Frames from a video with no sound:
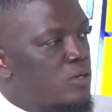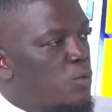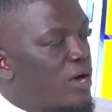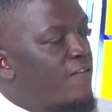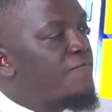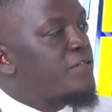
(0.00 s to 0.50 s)

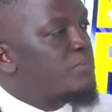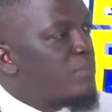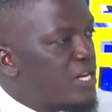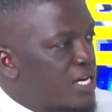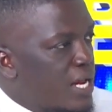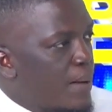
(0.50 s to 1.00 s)
We have these
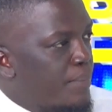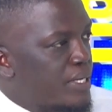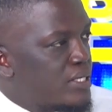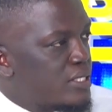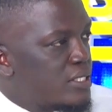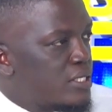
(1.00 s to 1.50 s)
many
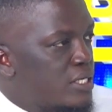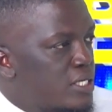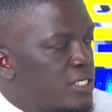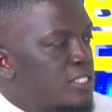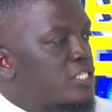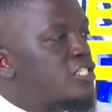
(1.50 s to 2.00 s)
numbers.
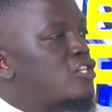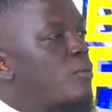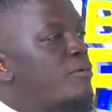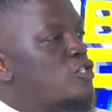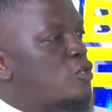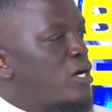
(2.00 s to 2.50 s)
This is how
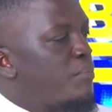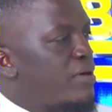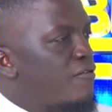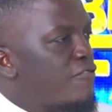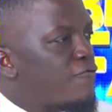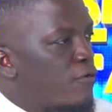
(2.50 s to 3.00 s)
much you can
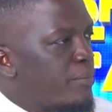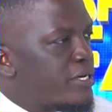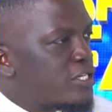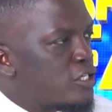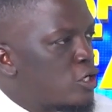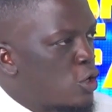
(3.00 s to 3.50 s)
benefit from
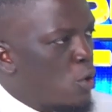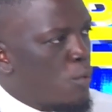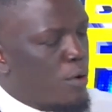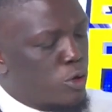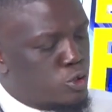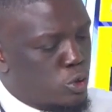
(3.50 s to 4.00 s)
it.
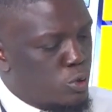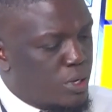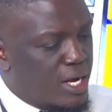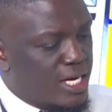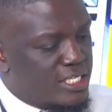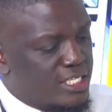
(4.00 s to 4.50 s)
We're also
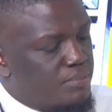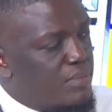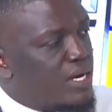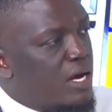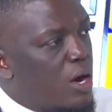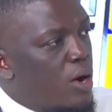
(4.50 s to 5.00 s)
looking at
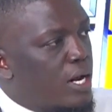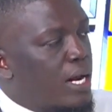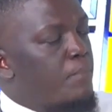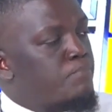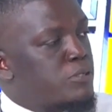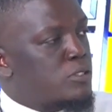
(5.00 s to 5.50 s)
making our
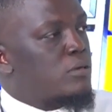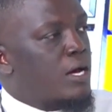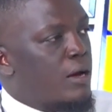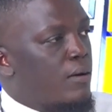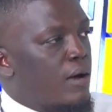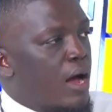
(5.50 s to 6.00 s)
clubs
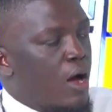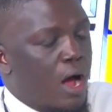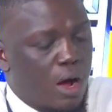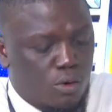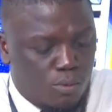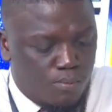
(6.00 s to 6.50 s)

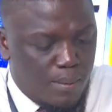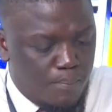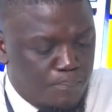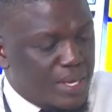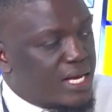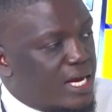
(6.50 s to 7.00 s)
a
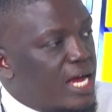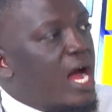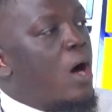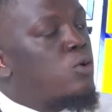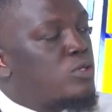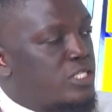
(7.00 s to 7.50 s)
big
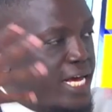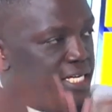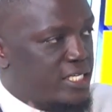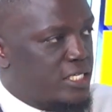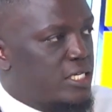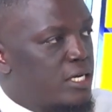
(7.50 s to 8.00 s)

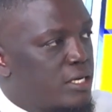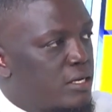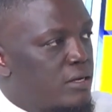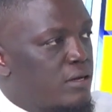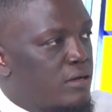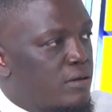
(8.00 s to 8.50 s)
outside,
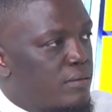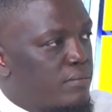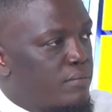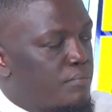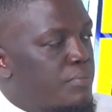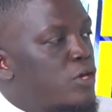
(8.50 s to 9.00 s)

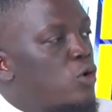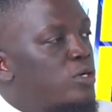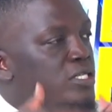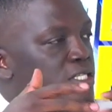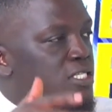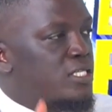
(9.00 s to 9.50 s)

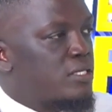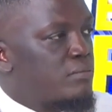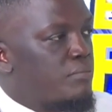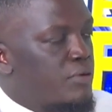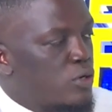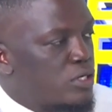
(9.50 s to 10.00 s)
beyond
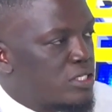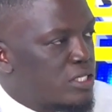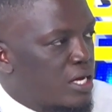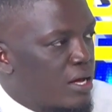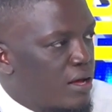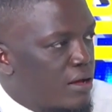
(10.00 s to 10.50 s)

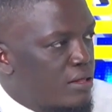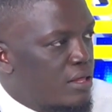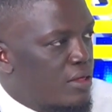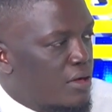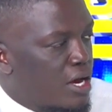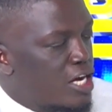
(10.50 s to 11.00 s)

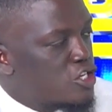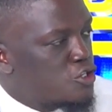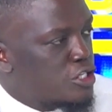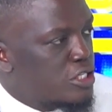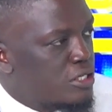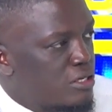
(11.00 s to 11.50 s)
the
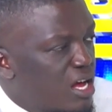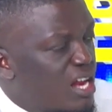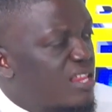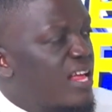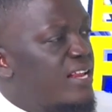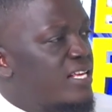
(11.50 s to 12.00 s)
country
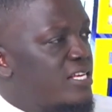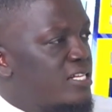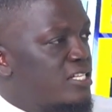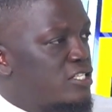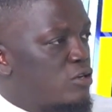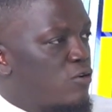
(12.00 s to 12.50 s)
and the league
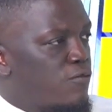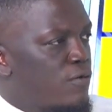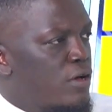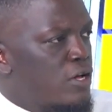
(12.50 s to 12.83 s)
in itself.